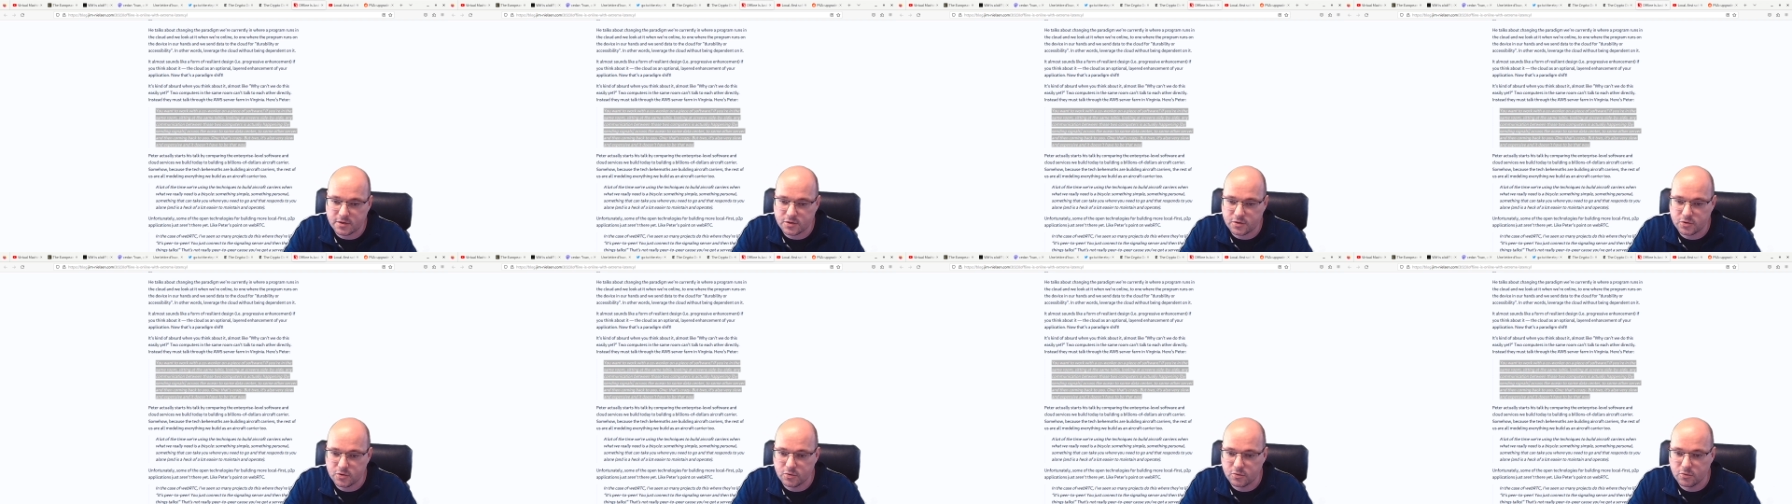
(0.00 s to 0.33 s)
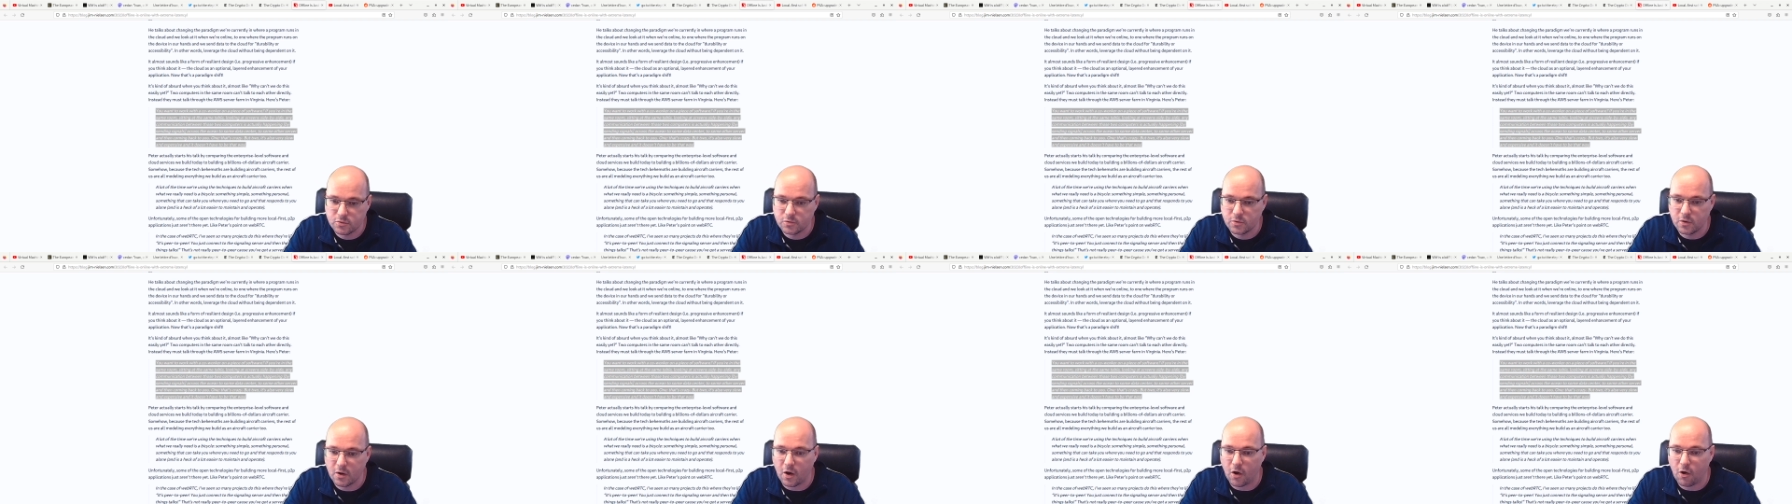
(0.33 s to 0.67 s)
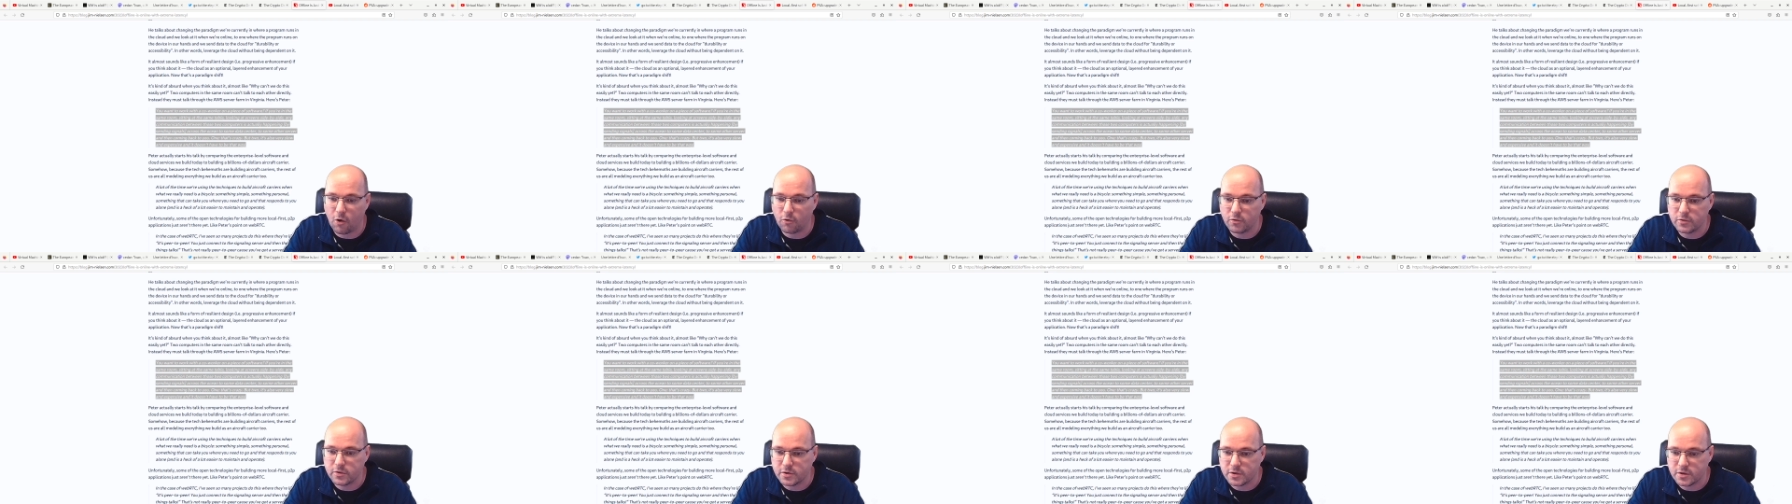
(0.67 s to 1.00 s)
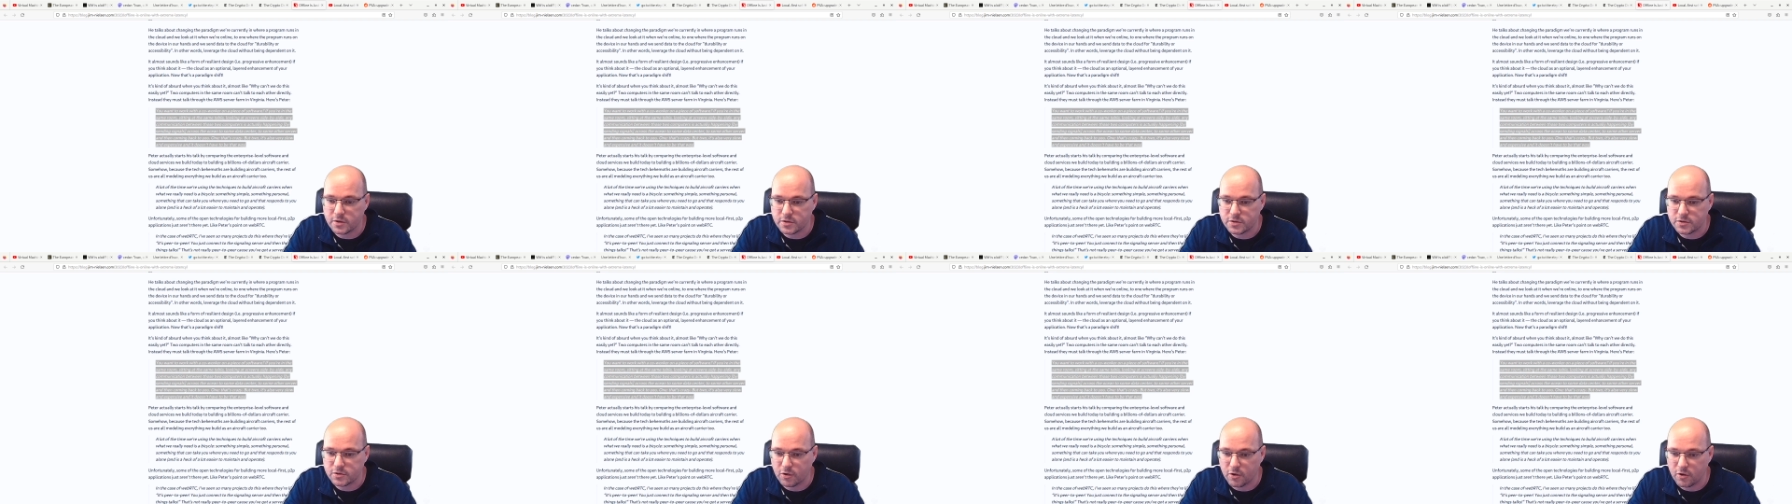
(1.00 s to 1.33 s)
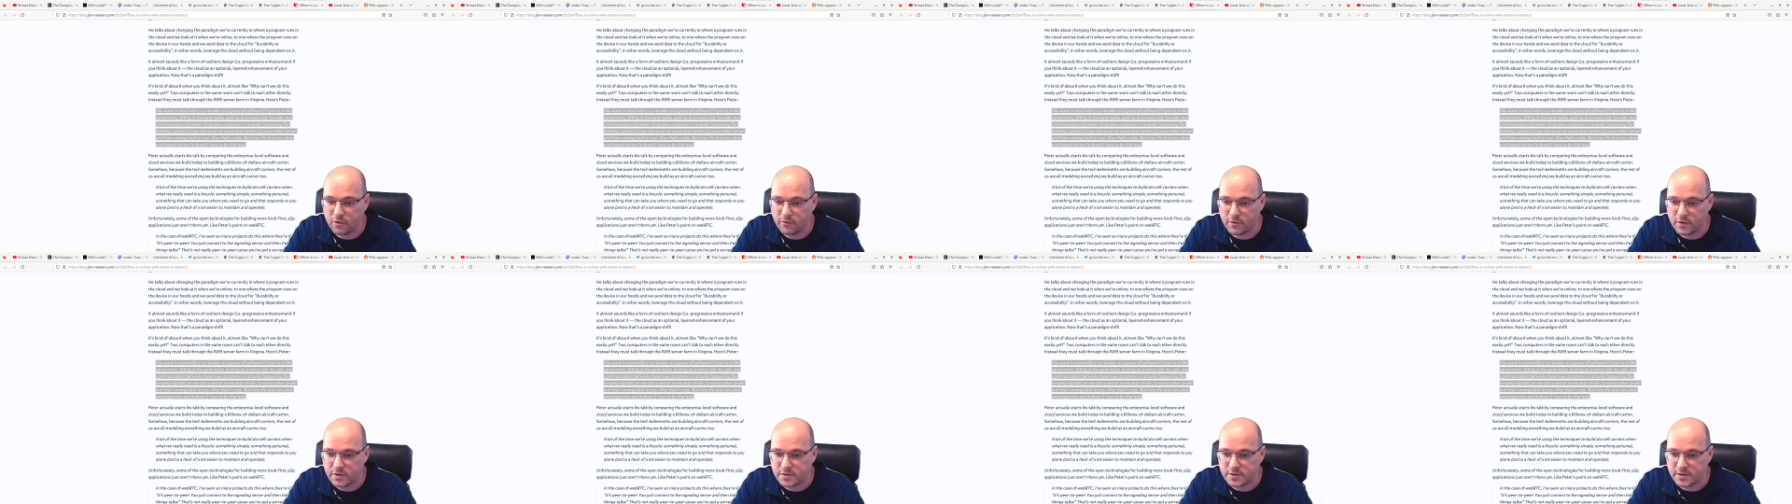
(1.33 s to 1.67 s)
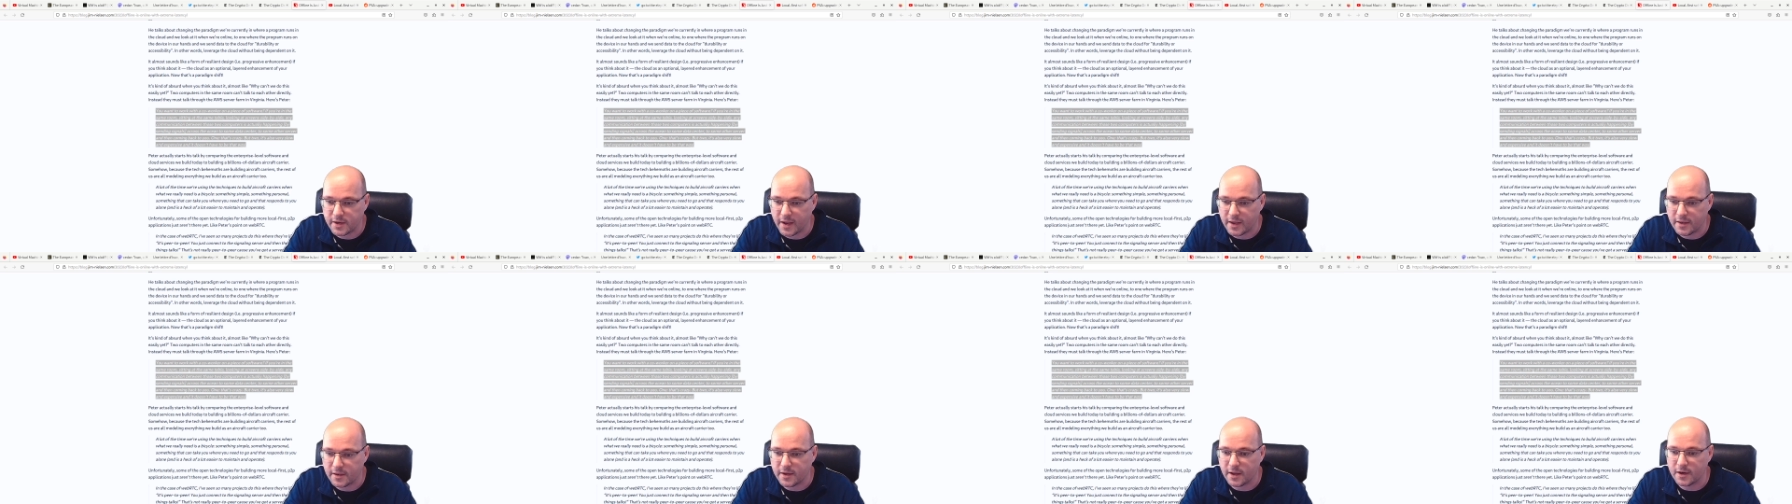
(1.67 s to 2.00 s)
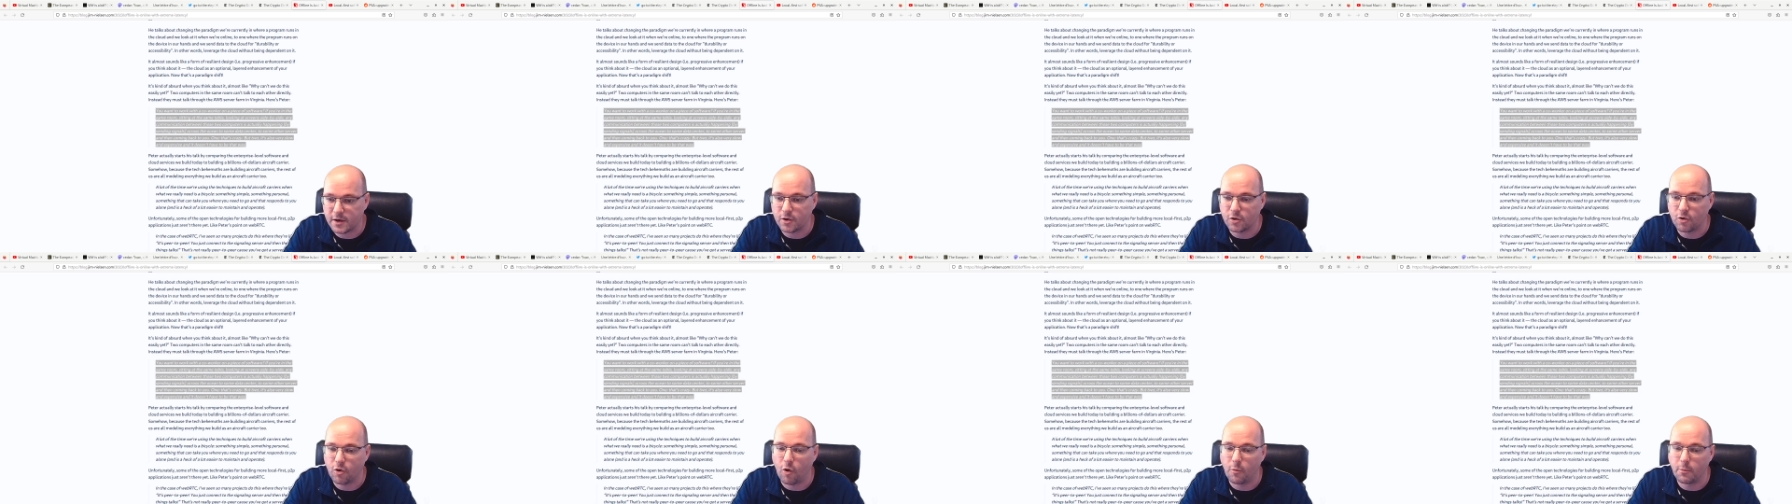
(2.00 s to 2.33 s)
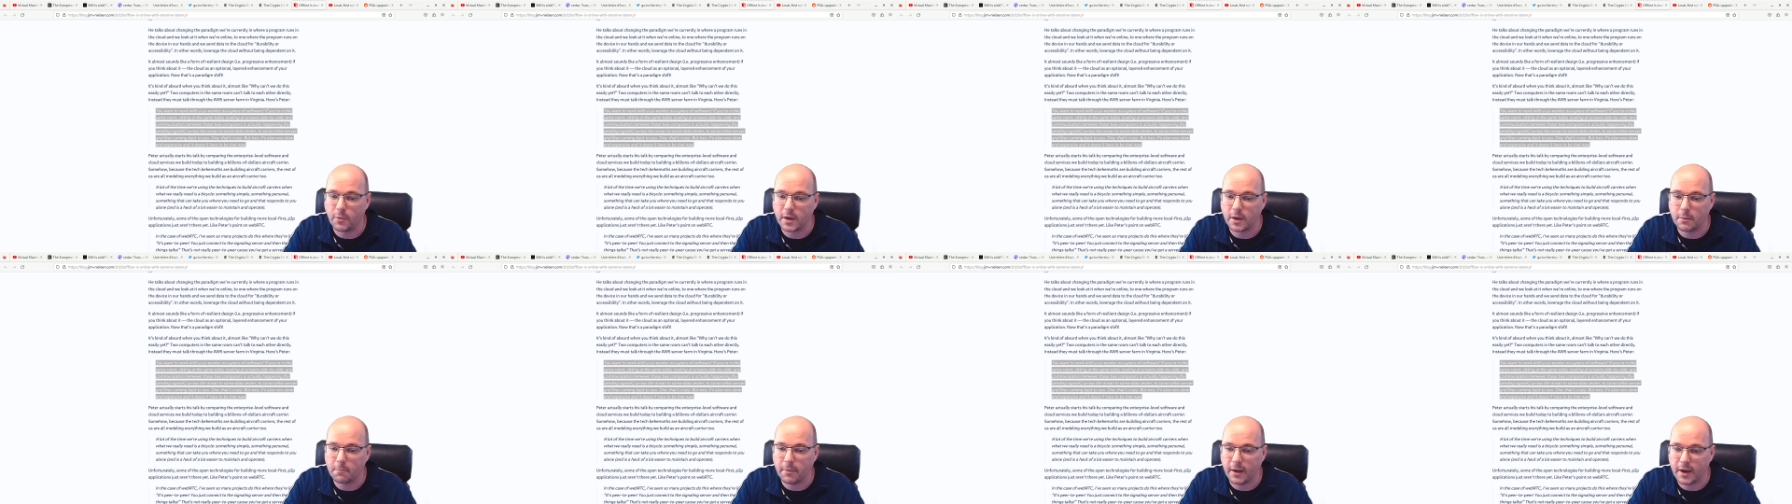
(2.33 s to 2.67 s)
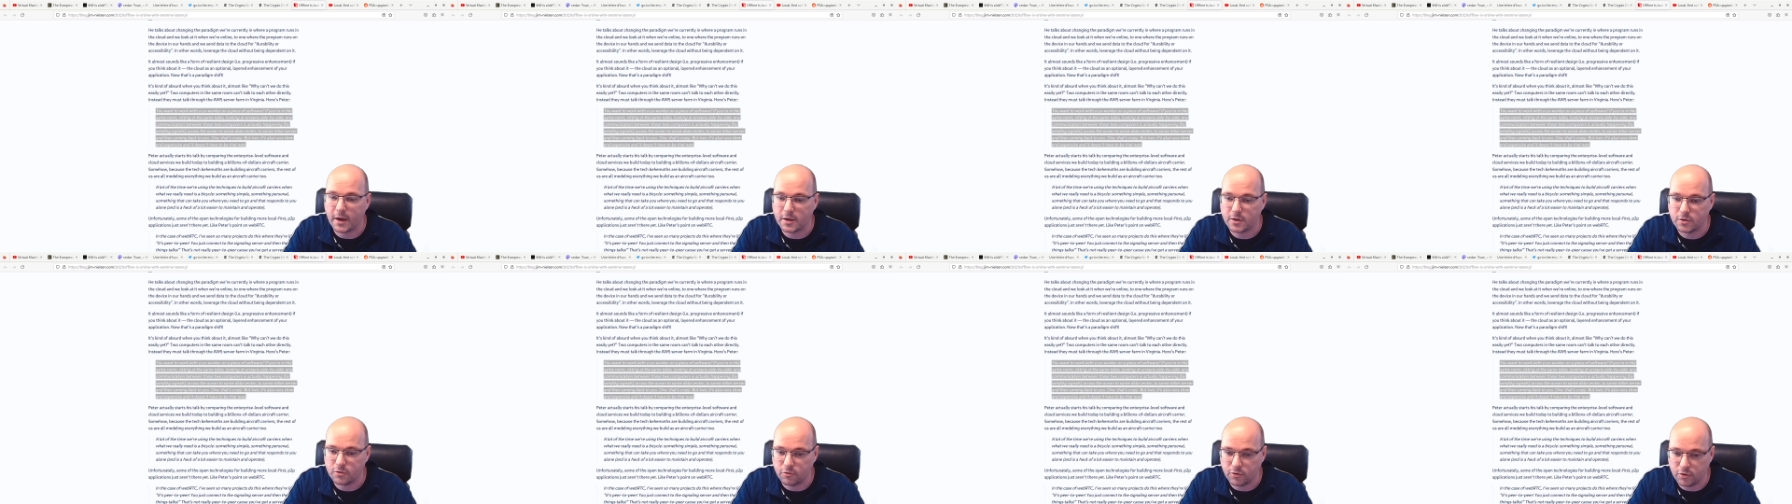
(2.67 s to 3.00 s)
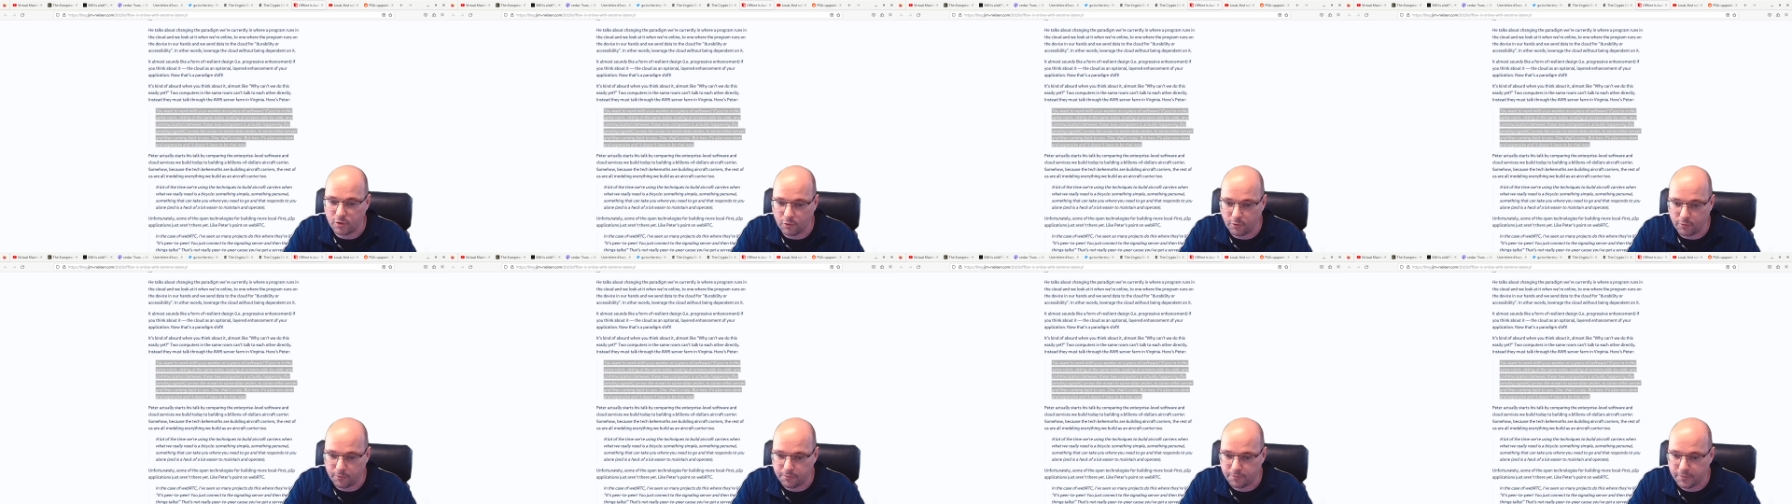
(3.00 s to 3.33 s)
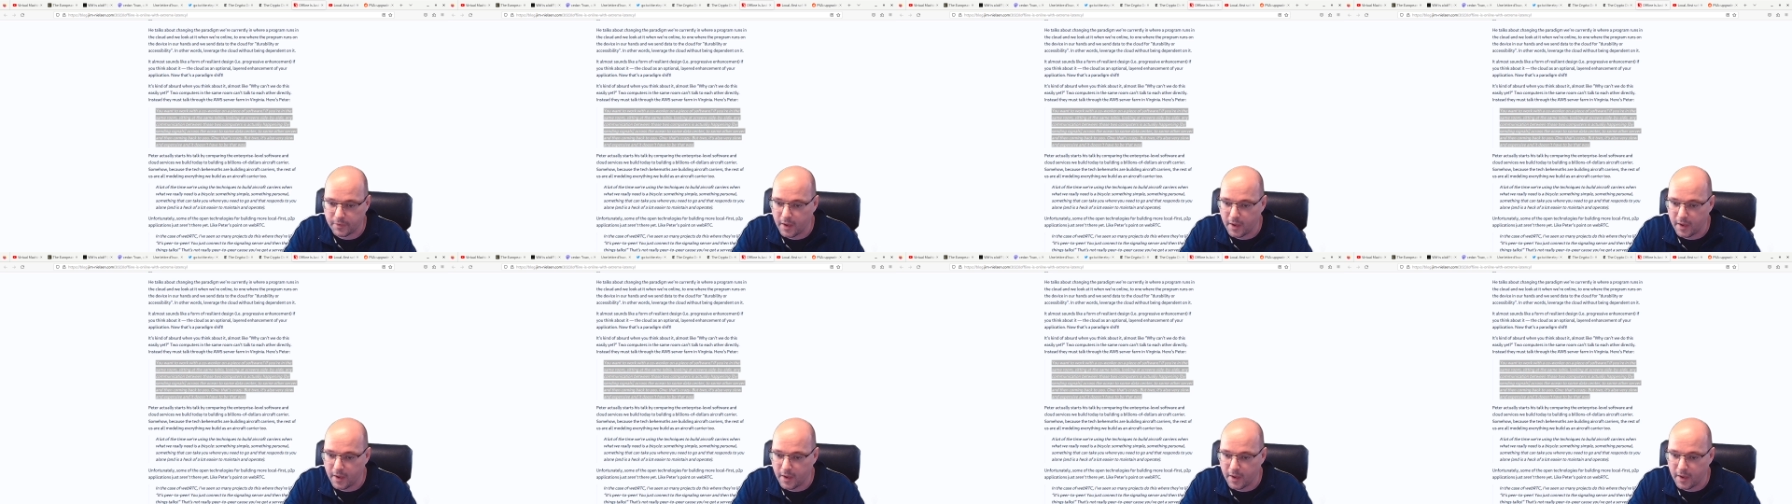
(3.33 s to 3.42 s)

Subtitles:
to other servers, and then coming back to you.